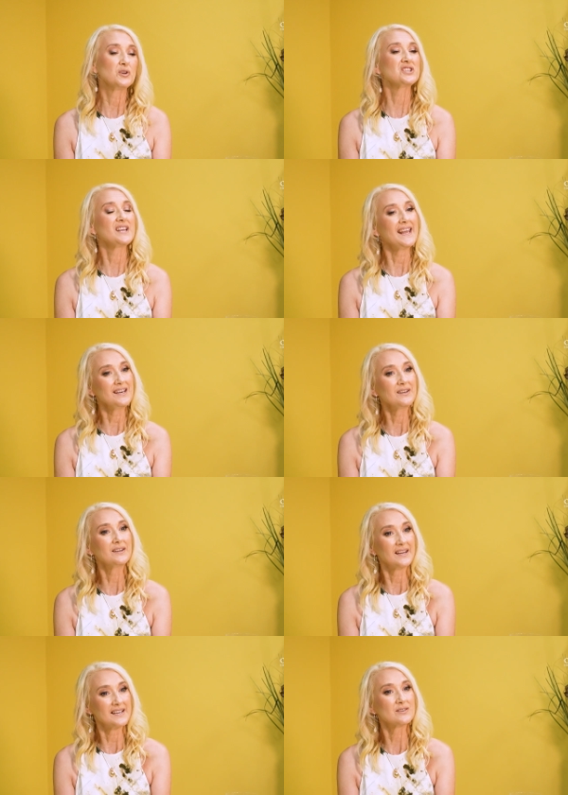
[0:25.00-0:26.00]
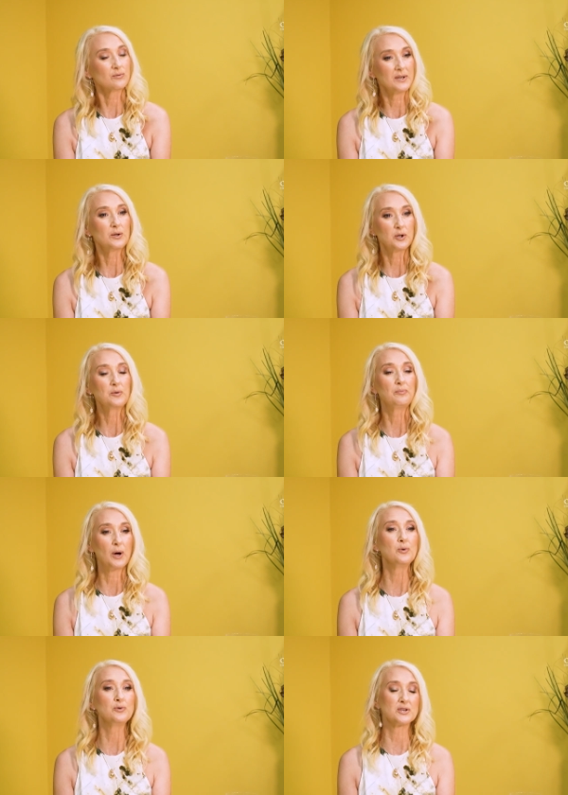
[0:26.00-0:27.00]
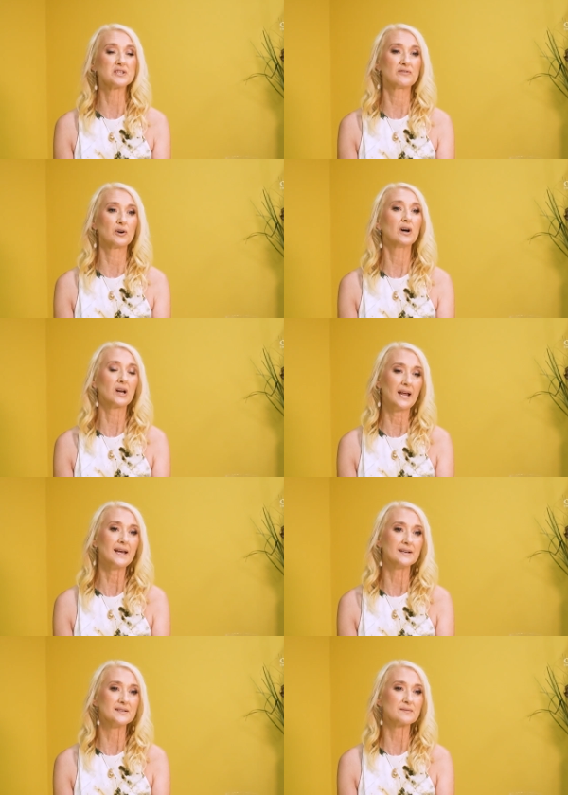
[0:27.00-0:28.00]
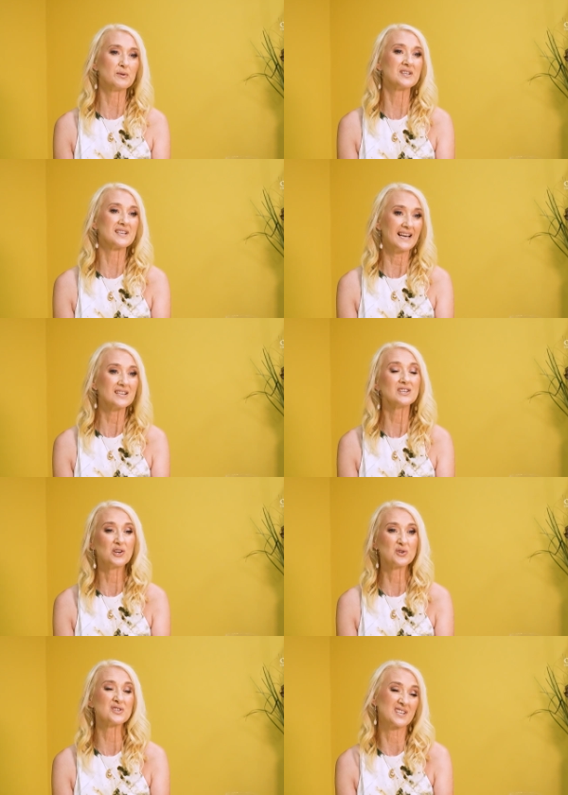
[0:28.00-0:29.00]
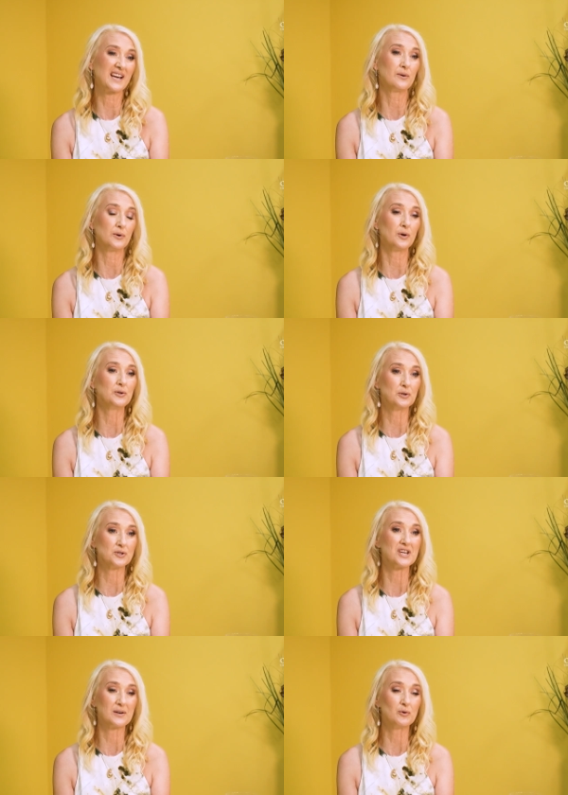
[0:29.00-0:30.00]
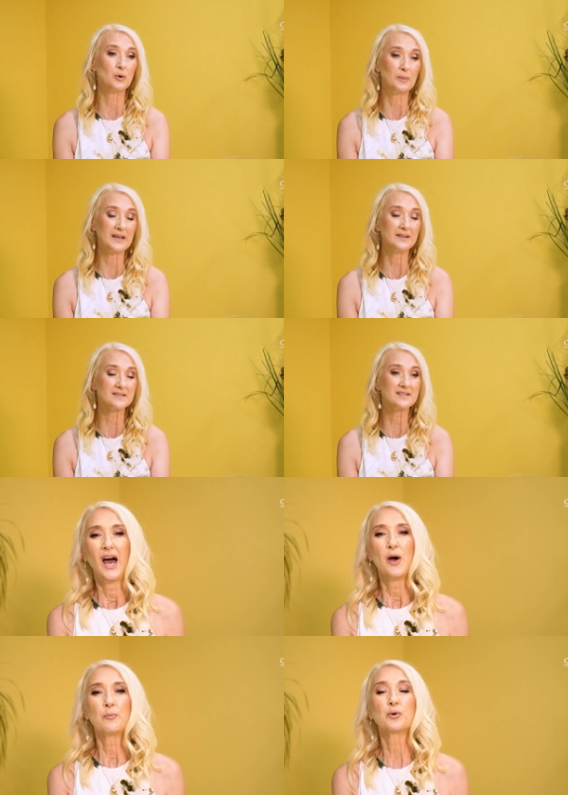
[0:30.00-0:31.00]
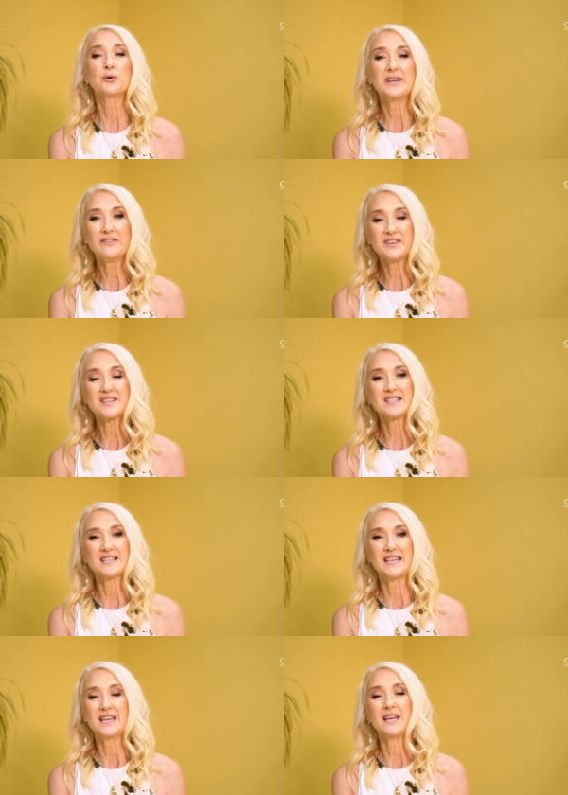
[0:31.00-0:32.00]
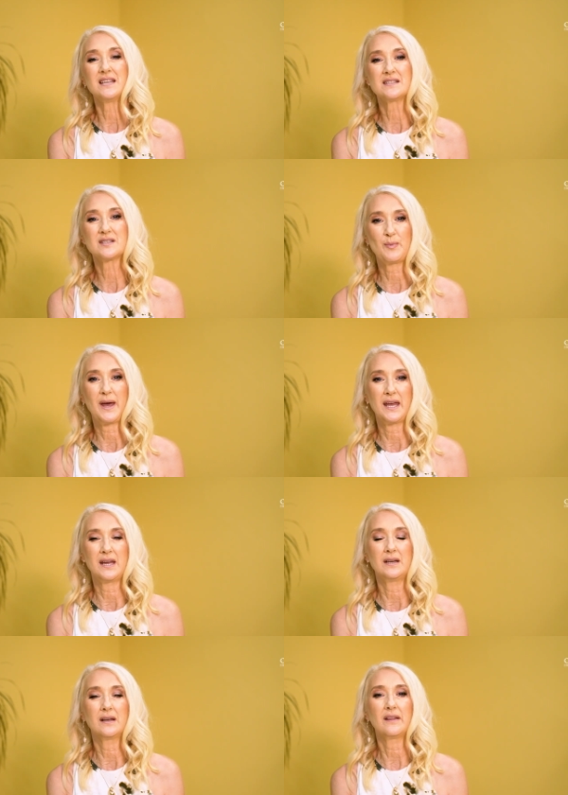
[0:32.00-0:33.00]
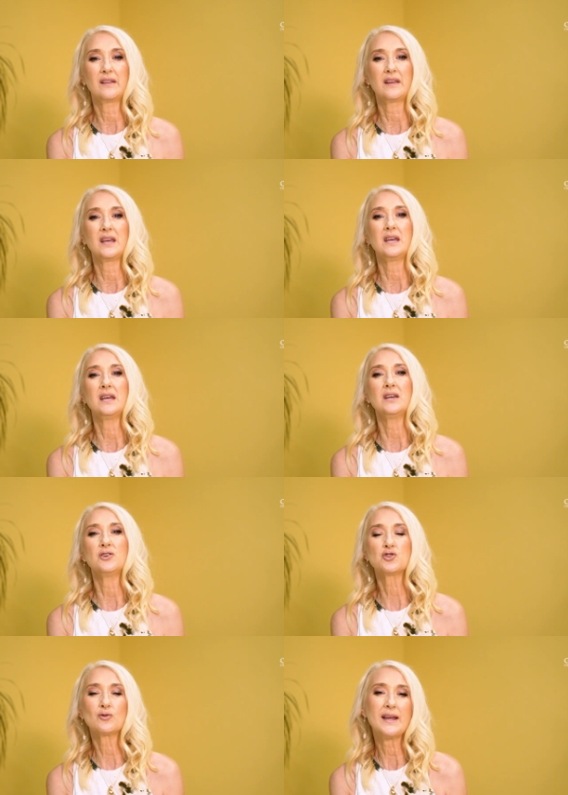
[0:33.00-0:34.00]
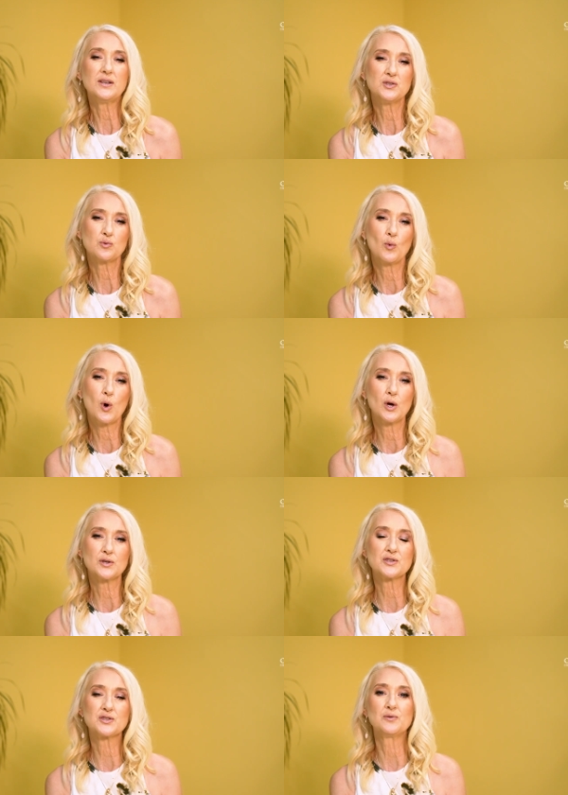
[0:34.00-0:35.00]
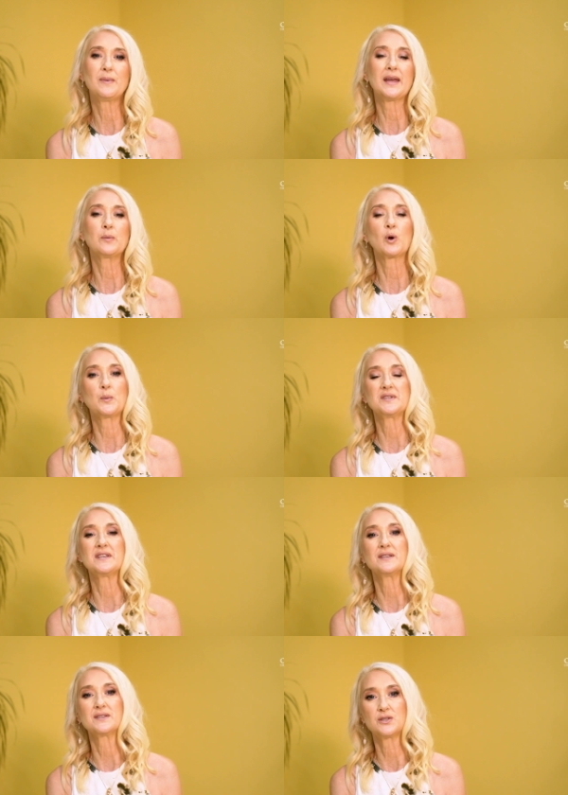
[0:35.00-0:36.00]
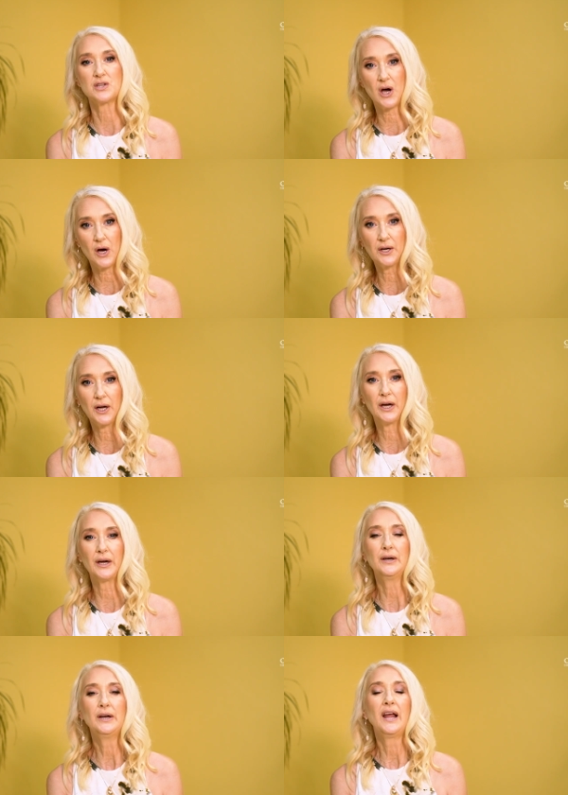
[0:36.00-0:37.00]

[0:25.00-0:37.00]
which then is a real good bonus for our clients because it actually cuts down on your general bills. Previously in Spain, the trend was to make properties darker,